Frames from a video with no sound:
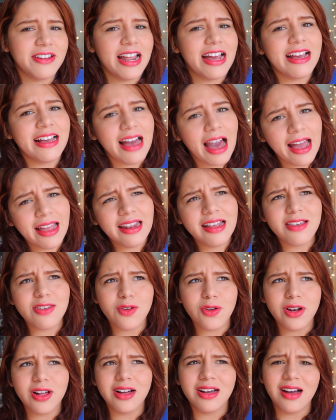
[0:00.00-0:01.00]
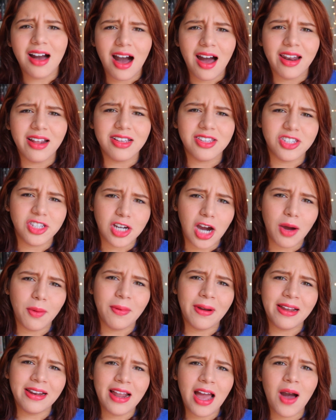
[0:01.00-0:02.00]
and I kinda sorta got a job
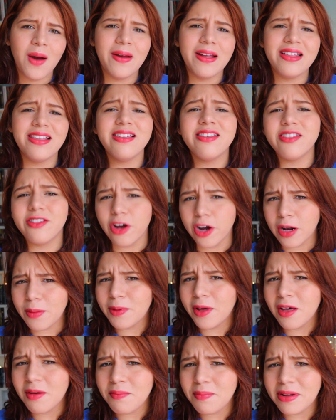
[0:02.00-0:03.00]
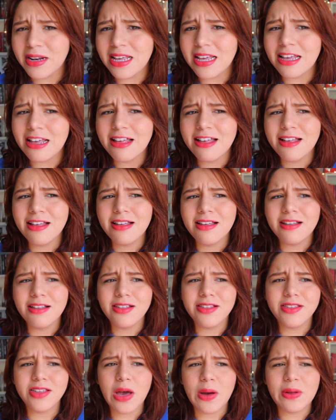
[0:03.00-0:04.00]
right now. It's a startup company.
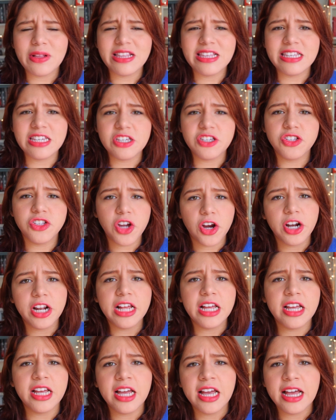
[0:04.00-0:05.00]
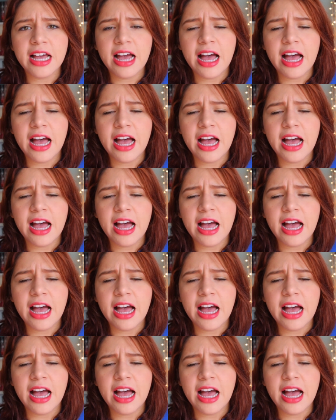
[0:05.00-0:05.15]
So it's just starting,